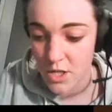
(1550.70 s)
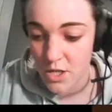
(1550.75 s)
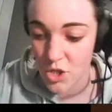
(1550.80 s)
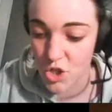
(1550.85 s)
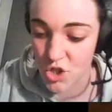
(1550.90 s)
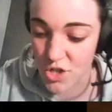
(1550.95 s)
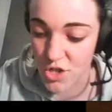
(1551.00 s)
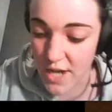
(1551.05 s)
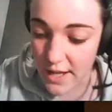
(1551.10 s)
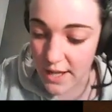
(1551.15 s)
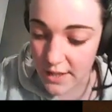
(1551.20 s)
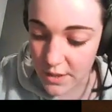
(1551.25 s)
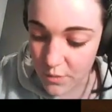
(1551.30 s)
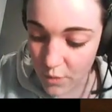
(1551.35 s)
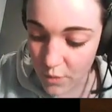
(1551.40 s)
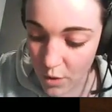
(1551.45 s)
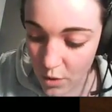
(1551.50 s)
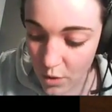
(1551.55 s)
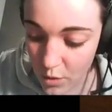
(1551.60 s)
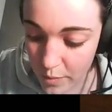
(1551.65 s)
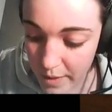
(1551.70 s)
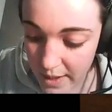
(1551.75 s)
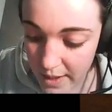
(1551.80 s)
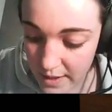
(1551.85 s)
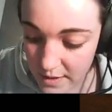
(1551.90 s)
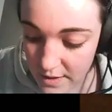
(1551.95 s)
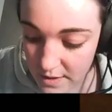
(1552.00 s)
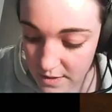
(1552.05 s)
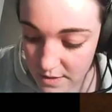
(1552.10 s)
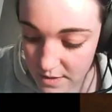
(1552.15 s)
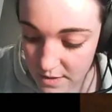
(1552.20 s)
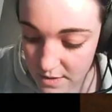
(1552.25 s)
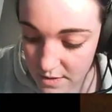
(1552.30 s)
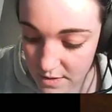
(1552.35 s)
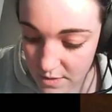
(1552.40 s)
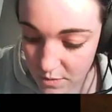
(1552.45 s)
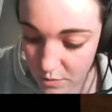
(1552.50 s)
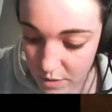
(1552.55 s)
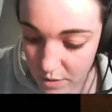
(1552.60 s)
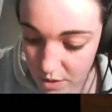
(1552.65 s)
jelly roll pens,
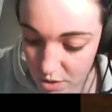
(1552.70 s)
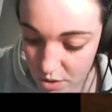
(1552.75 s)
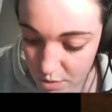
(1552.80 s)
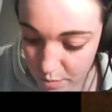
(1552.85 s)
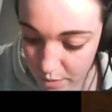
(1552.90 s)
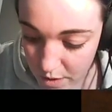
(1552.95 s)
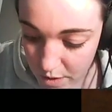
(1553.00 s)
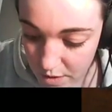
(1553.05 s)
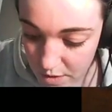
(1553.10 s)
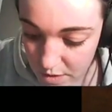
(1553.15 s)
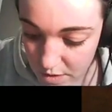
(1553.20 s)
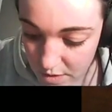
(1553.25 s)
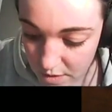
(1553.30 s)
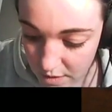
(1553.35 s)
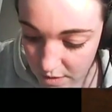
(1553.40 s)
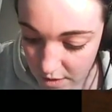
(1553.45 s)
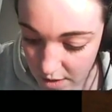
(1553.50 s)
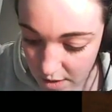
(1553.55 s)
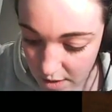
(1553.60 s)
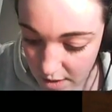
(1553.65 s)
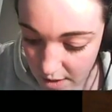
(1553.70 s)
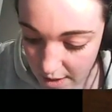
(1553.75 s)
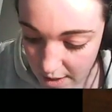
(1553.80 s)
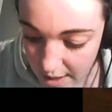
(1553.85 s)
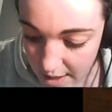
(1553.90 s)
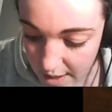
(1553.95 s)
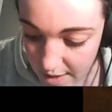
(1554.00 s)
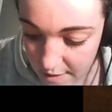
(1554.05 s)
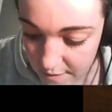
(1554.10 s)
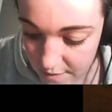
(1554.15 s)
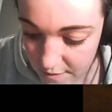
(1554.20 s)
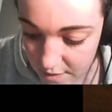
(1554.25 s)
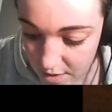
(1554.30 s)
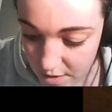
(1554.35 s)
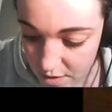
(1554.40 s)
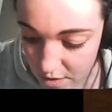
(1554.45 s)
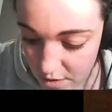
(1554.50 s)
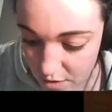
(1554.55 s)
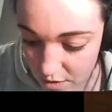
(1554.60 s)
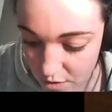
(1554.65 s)
which personally I have
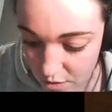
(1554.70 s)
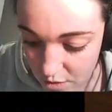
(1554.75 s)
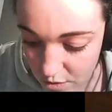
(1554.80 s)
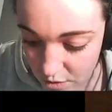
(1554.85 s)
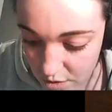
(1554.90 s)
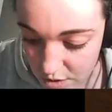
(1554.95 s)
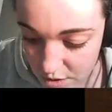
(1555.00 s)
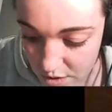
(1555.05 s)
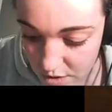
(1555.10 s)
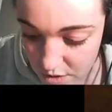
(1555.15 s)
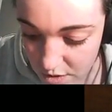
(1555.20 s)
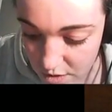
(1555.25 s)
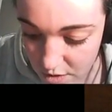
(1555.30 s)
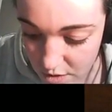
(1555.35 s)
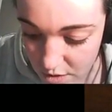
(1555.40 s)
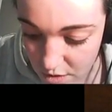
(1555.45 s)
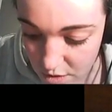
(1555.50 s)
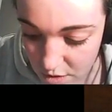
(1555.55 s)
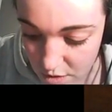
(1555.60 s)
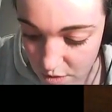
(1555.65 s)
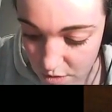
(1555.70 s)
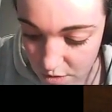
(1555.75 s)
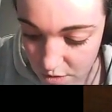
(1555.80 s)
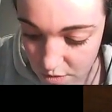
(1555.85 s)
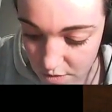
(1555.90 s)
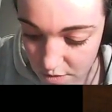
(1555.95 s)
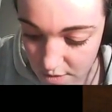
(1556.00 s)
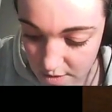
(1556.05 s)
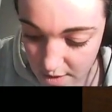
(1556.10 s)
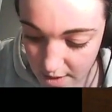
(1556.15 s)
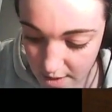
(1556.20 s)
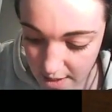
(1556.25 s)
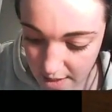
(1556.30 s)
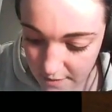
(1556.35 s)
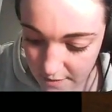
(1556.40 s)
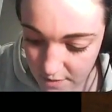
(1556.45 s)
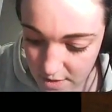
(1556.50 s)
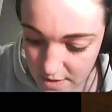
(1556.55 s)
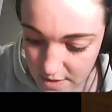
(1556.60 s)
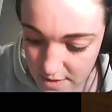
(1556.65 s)
not used. I
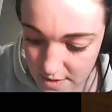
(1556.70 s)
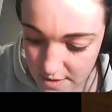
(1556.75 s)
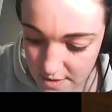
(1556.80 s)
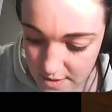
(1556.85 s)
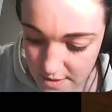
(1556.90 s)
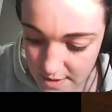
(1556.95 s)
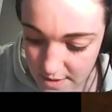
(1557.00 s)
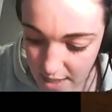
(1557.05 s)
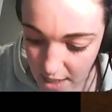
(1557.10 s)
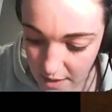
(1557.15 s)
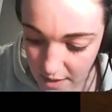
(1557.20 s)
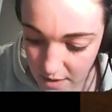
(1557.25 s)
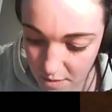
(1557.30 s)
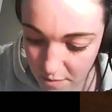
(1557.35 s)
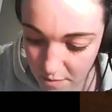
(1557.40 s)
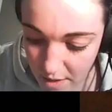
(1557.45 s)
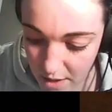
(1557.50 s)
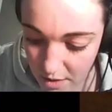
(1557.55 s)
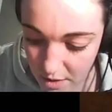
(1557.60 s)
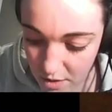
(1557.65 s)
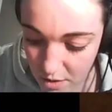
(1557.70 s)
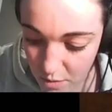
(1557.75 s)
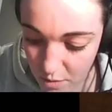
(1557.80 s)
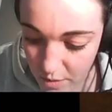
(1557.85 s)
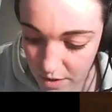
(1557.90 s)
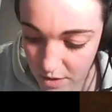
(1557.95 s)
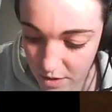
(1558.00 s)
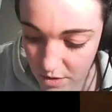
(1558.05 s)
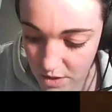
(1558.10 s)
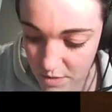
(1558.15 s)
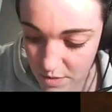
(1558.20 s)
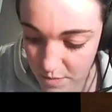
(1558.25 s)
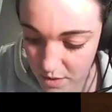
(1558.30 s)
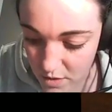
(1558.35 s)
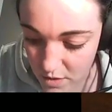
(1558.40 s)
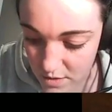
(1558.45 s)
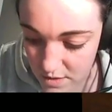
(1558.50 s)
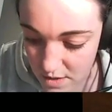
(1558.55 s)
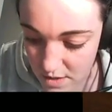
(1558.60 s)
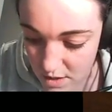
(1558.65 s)
haven't seen them. I don't know whether it's
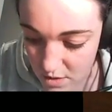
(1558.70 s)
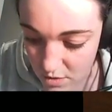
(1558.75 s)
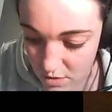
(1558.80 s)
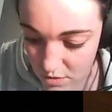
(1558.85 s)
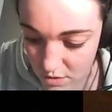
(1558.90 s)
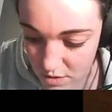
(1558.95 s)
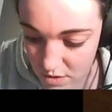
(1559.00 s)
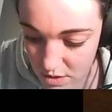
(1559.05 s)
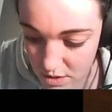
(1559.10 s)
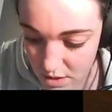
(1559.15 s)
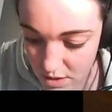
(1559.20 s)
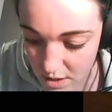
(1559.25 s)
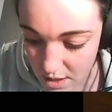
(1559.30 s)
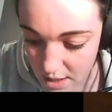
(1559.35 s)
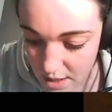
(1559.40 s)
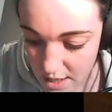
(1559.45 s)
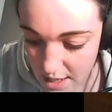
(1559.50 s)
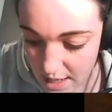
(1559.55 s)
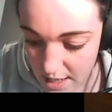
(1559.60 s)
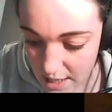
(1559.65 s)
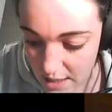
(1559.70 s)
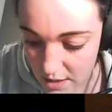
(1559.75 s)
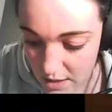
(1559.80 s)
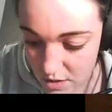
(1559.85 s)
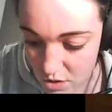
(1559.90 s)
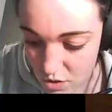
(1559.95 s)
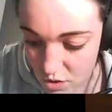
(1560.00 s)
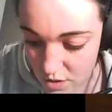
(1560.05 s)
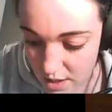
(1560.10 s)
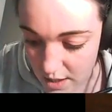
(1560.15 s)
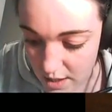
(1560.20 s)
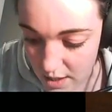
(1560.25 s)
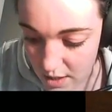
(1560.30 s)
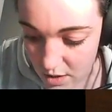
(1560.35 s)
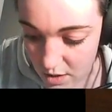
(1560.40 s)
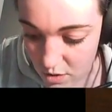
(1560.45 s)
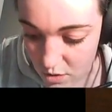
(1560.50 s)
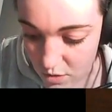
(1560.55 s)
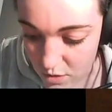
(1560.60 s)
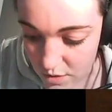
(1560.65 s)
because they're not in
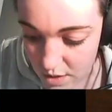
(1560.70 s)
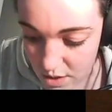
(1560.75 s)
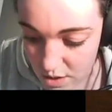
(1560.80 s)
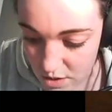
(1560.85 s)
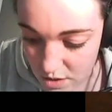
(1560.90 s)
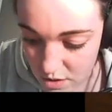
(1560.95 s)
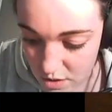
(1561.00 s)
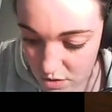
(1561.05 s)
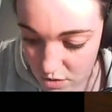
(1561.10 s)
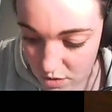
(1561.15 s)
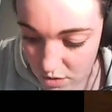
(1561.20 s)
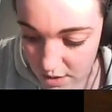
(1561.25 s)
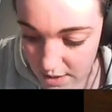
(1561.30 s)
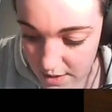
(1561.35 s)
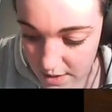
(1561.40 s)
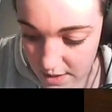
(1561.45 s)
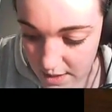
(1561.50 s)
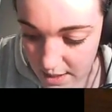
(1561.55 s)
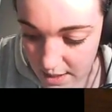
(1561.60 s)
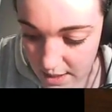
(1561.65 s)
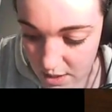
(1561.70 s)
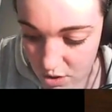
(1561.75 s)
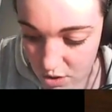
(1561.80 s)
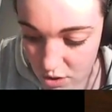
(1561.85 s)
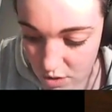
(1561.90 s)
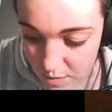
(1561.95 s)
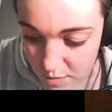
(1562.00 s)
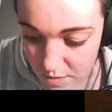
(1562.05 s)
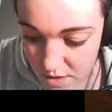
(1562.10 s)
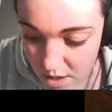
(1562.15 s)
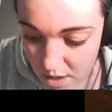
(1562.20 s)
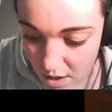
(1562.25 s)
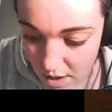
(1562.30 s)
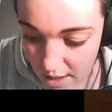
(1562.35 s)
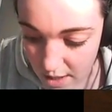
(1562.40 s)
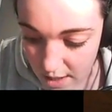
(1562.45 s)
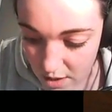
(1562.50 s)
Australia or they're just not at the art shops that I